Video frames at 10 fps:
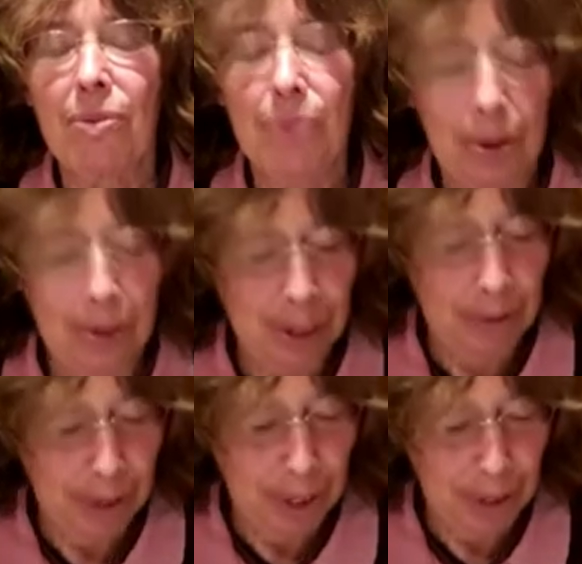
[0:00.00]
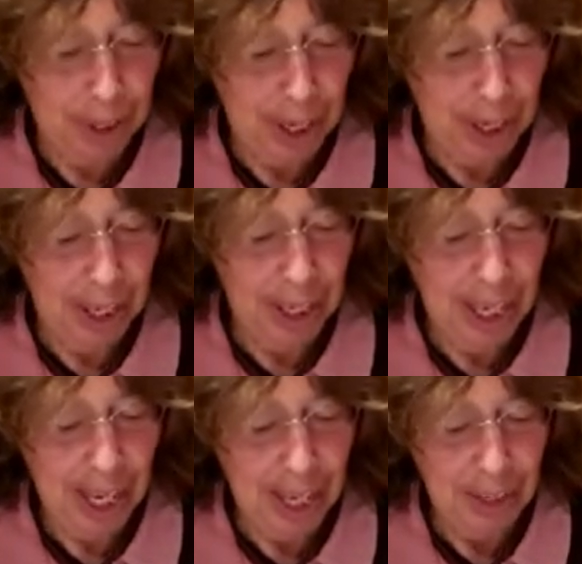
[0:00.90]
Yosef Yitzchak, and he
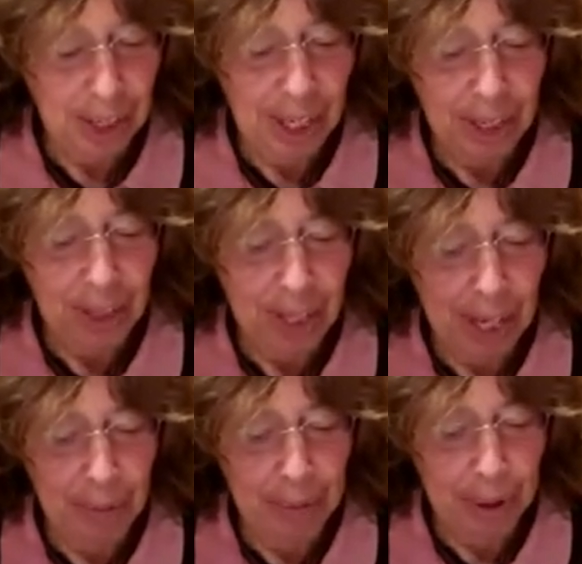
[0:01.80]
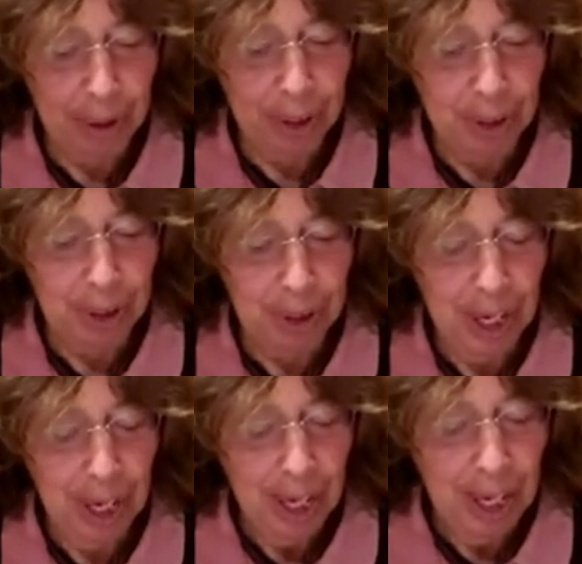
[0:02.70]
had yechidus. He had a personal
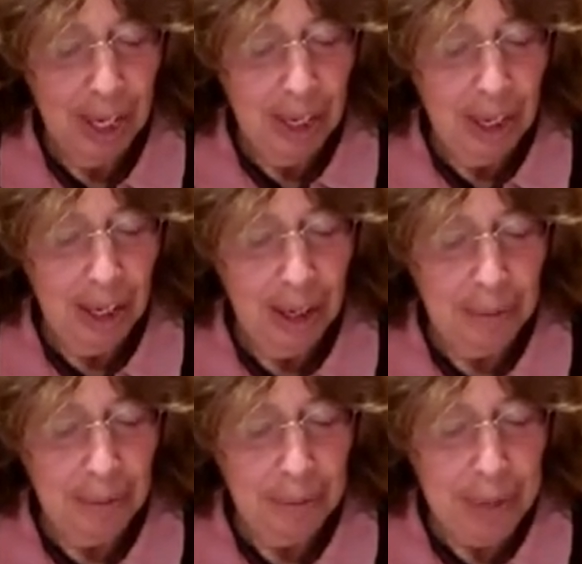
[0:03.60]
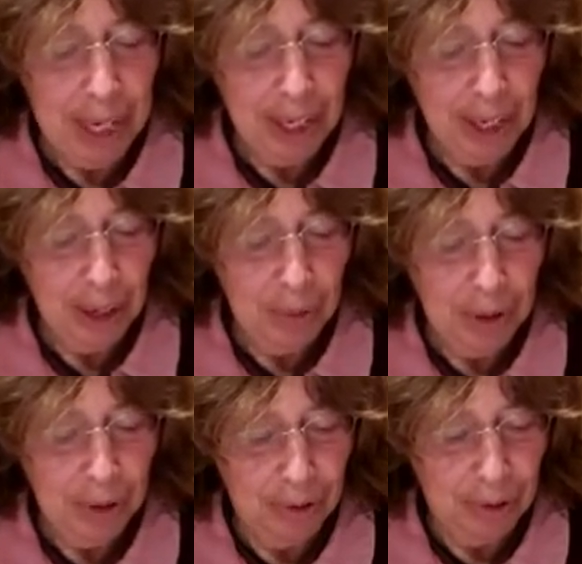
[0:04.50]
meeting with
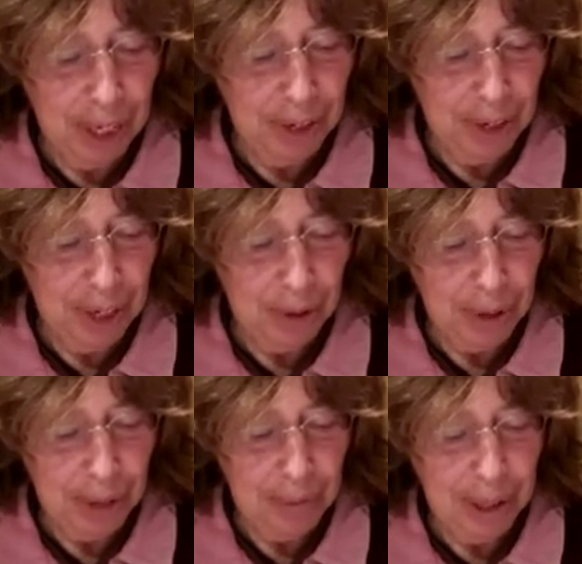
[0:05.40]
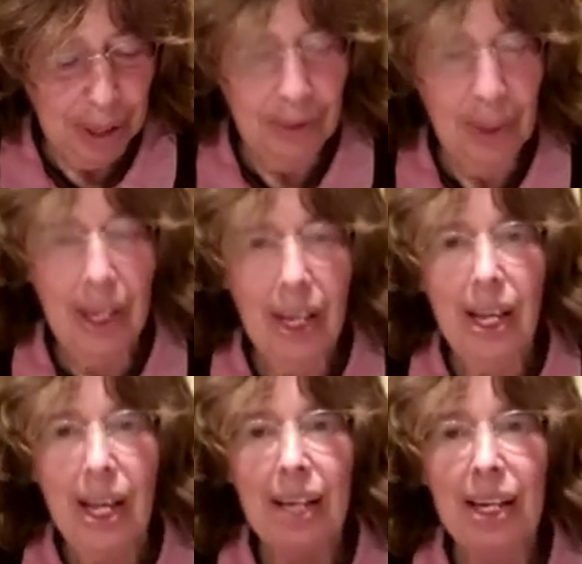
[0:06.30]
the Frierdiker Rebbe
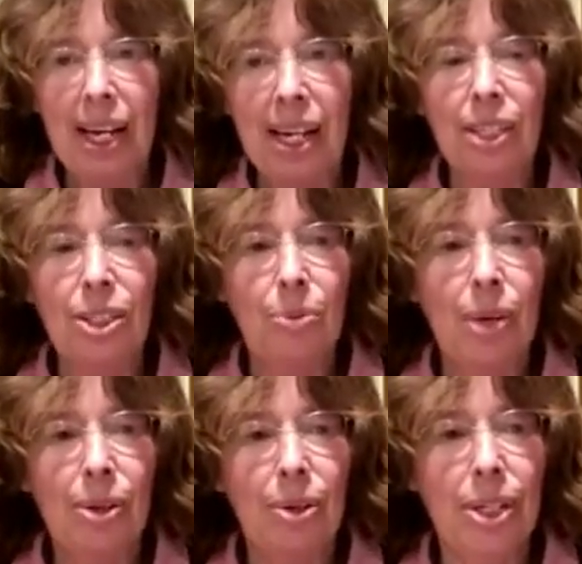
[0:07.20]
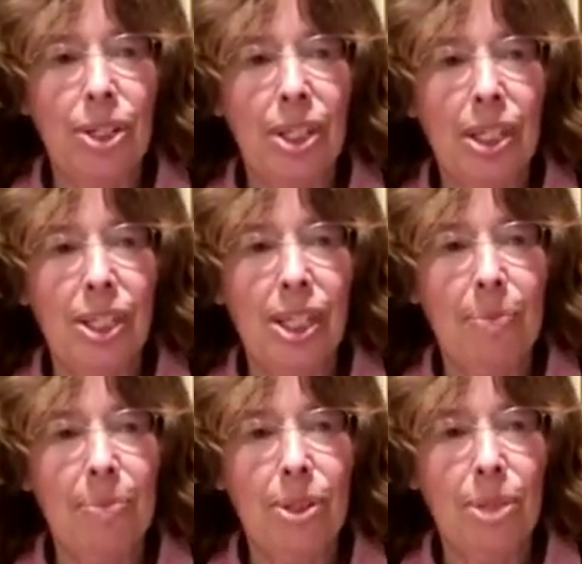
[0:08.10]
and asked whether he should
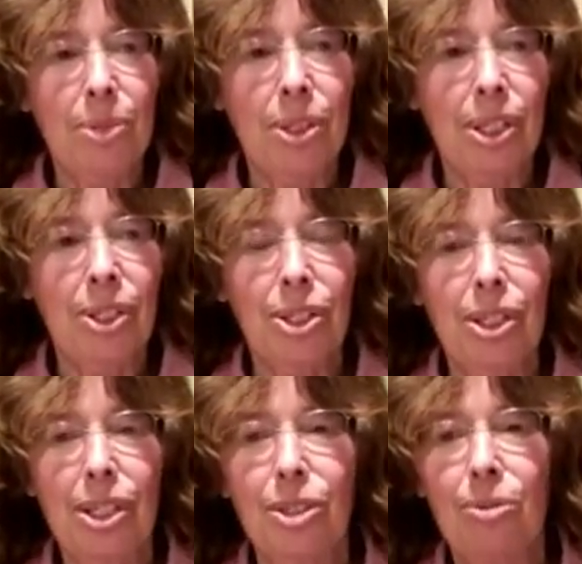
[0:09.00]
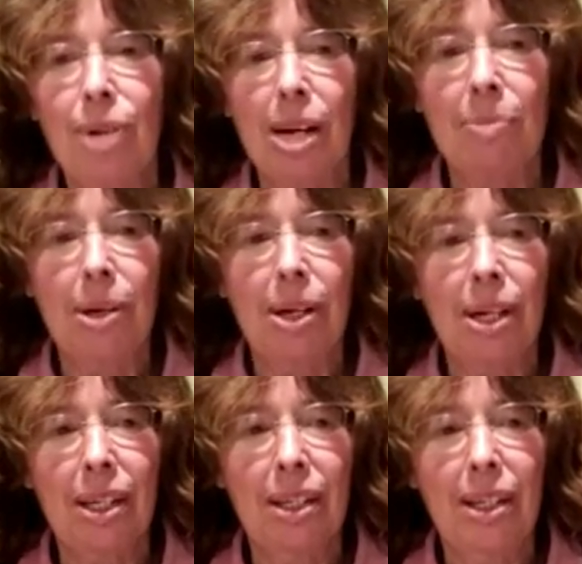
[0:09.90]
accept this position as a
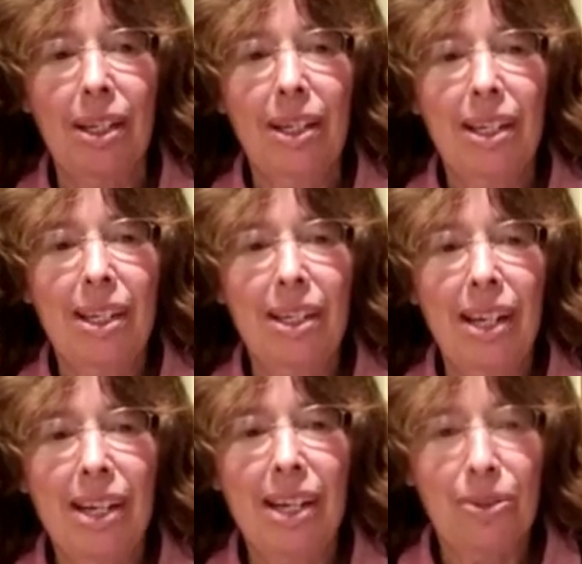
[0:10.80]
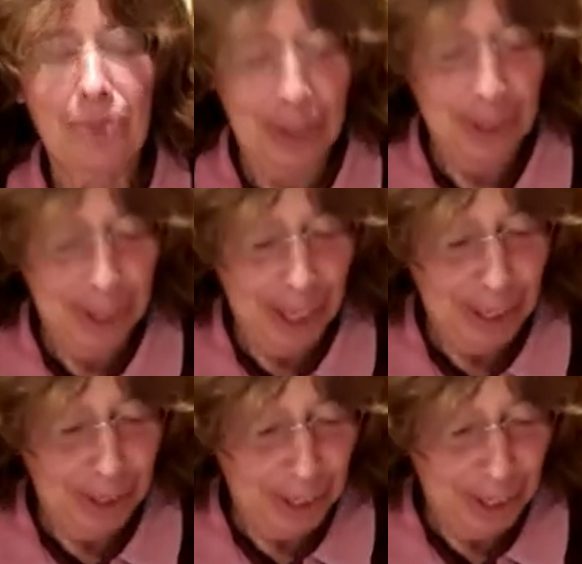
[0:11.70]
rabbi in Nashville,
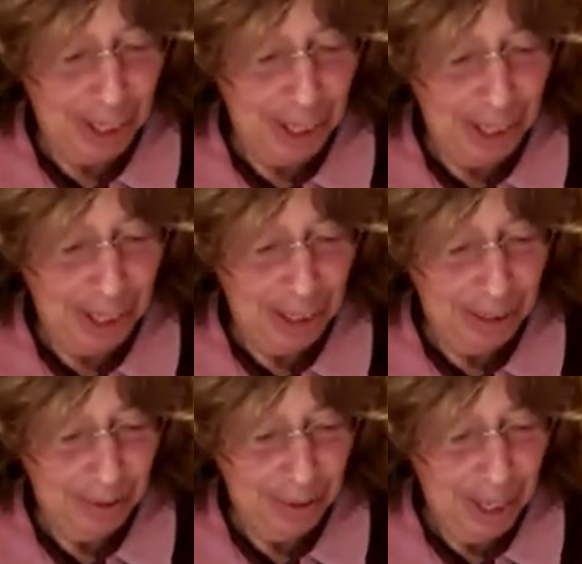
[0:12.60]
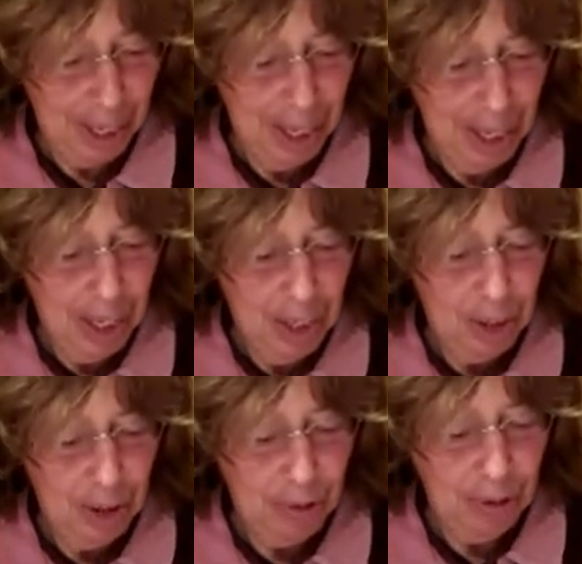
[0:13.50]
Tennessee. So the
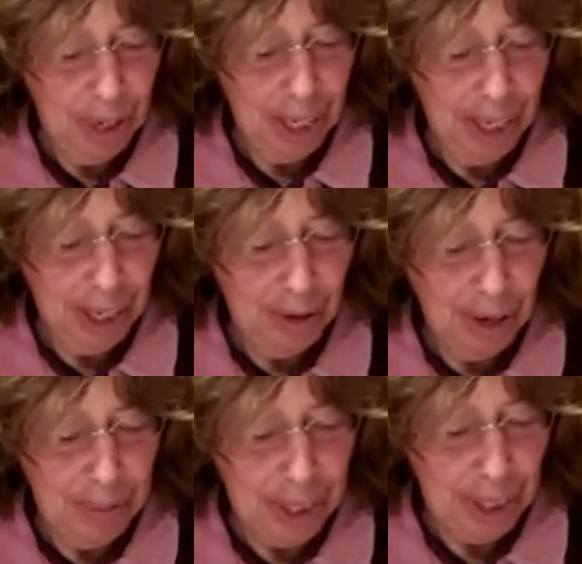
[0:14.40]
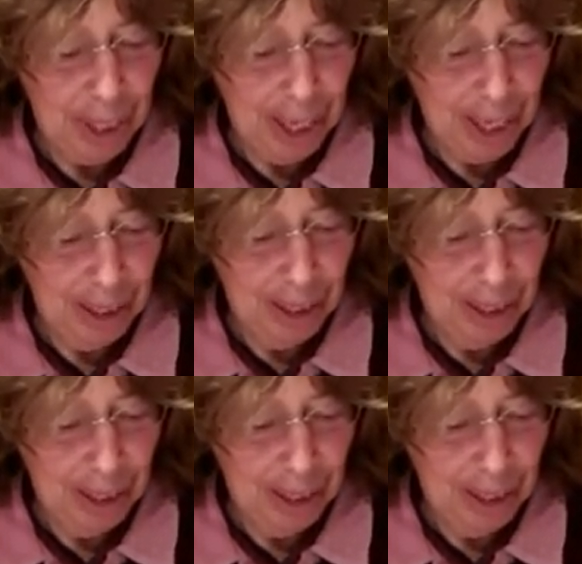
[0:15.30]
Frierdiker Rebbe said,